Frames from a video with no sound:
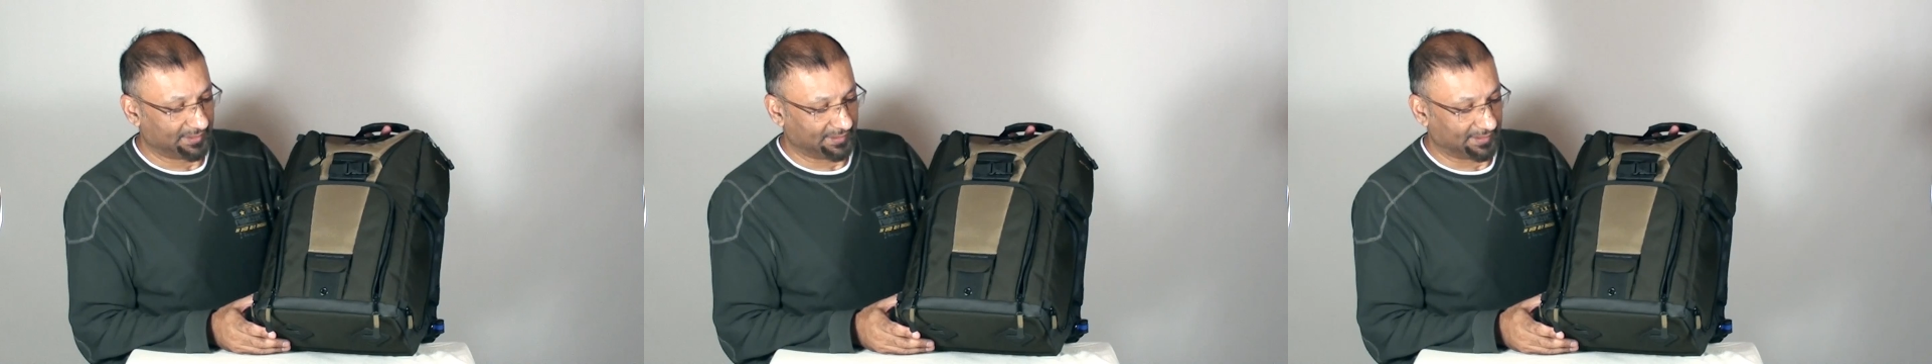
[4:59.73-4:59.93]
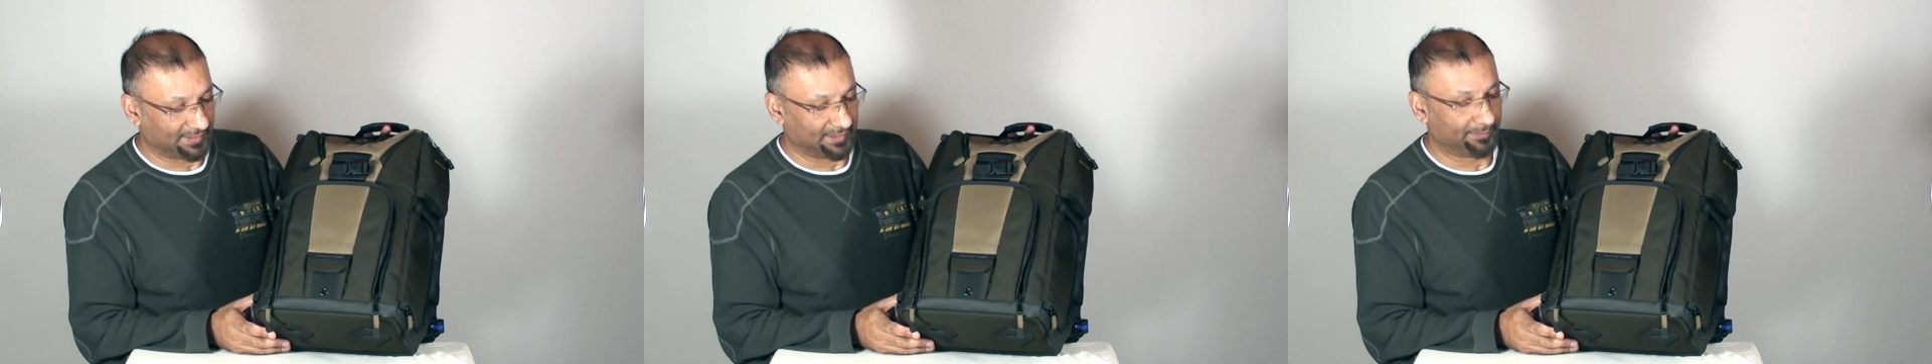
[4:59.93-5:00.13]

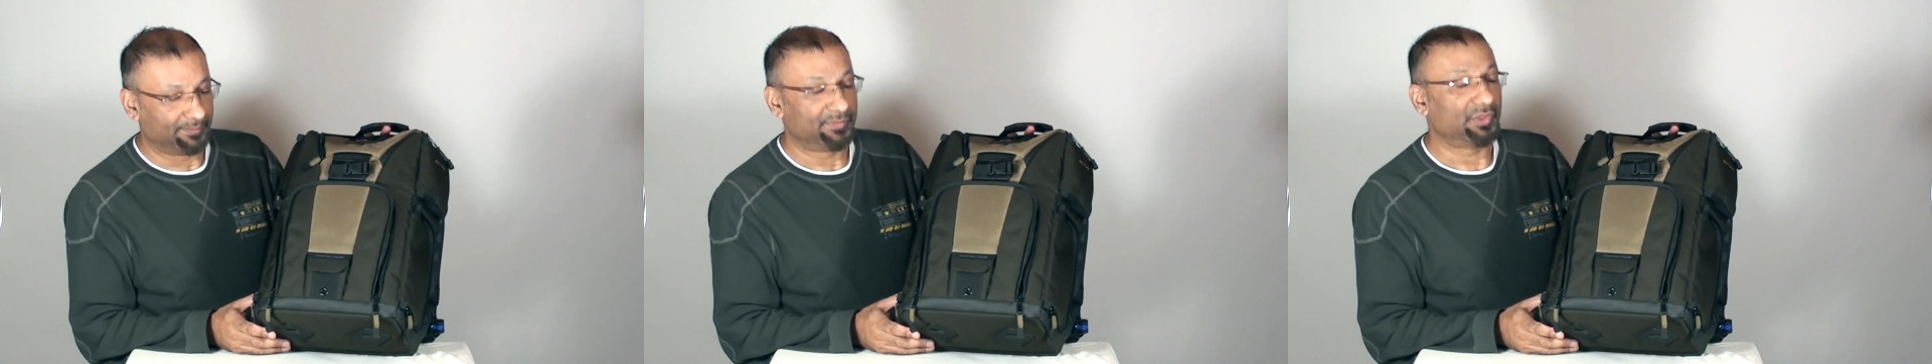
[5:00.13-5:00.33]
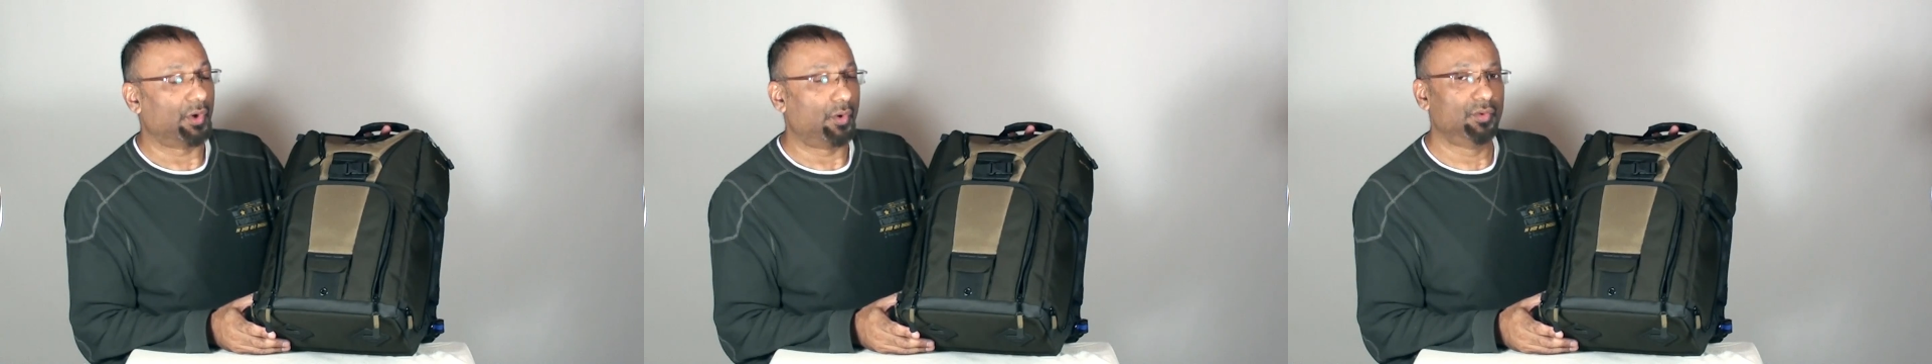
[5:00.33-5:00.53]

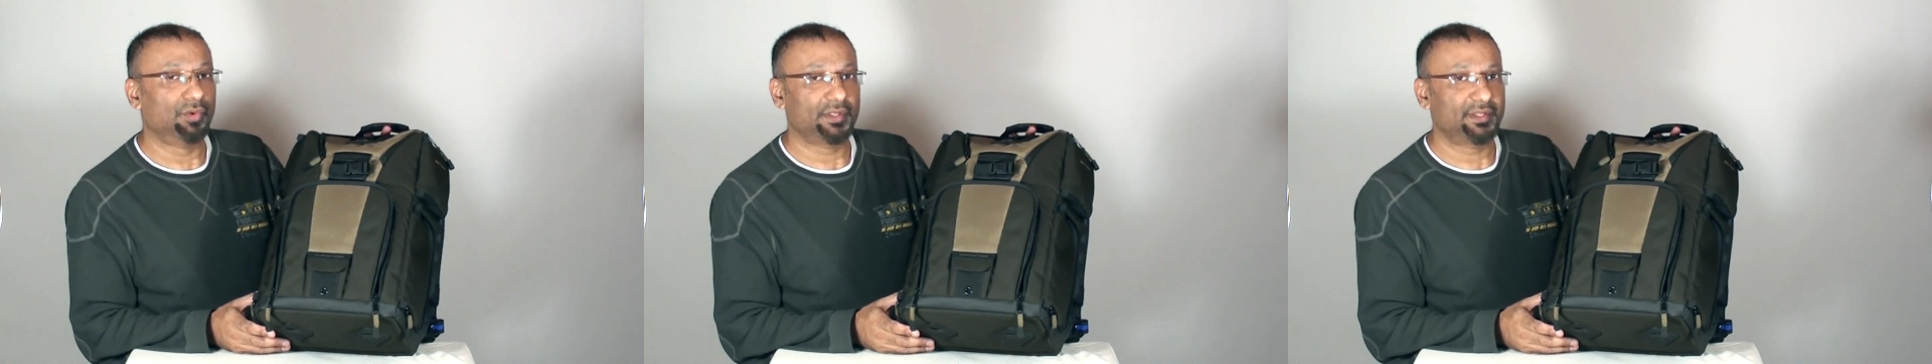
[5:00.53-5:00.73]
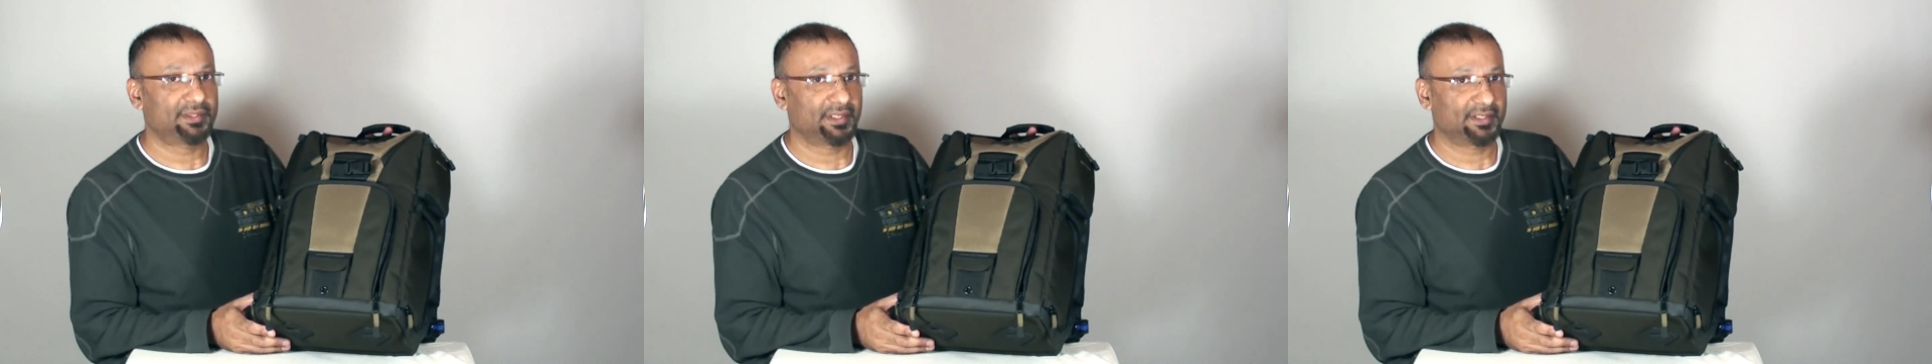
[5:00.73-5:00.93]
The
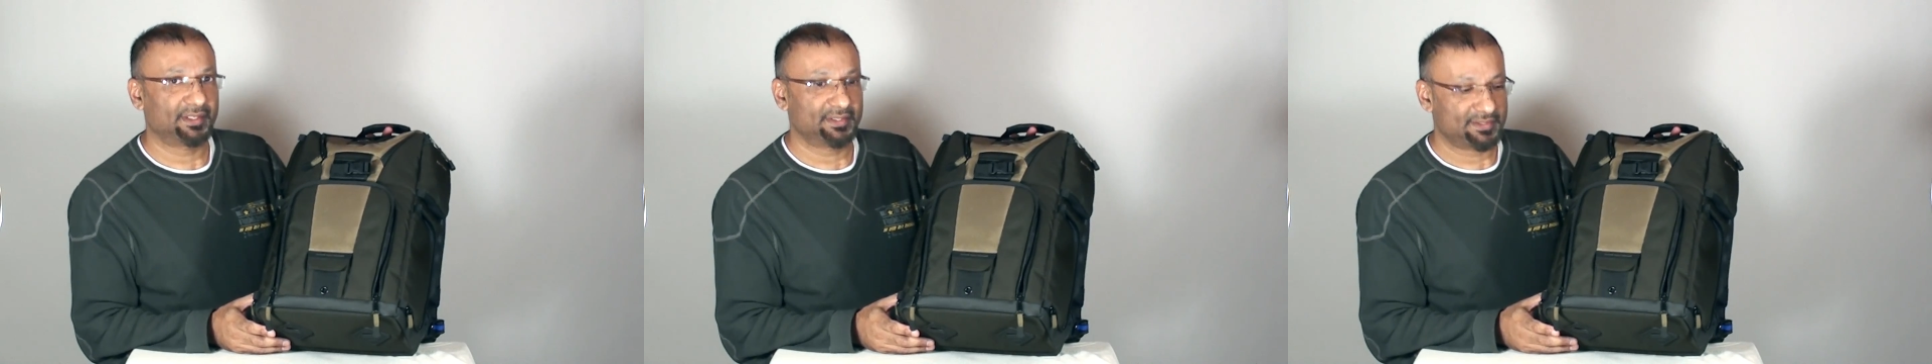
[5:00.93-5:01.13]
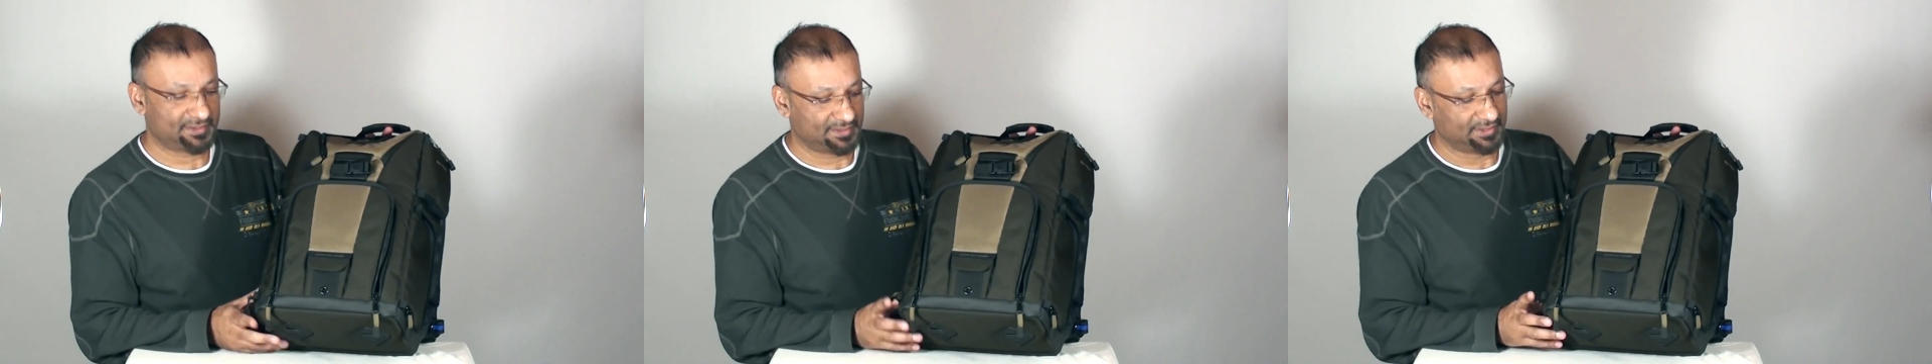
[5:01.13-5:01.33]
only thing
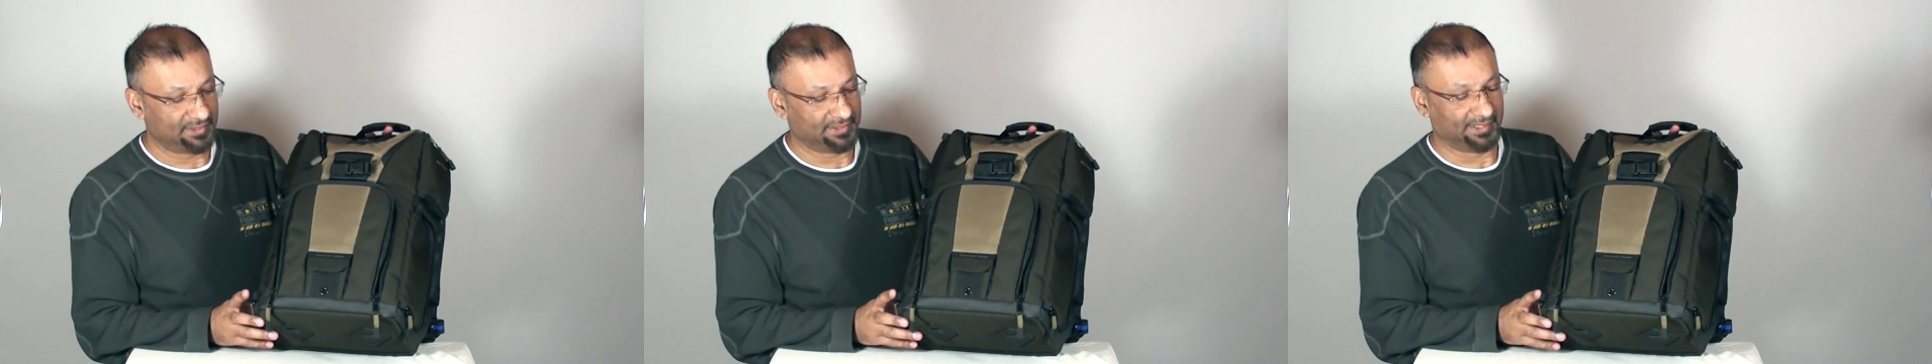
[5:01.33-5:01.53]
is,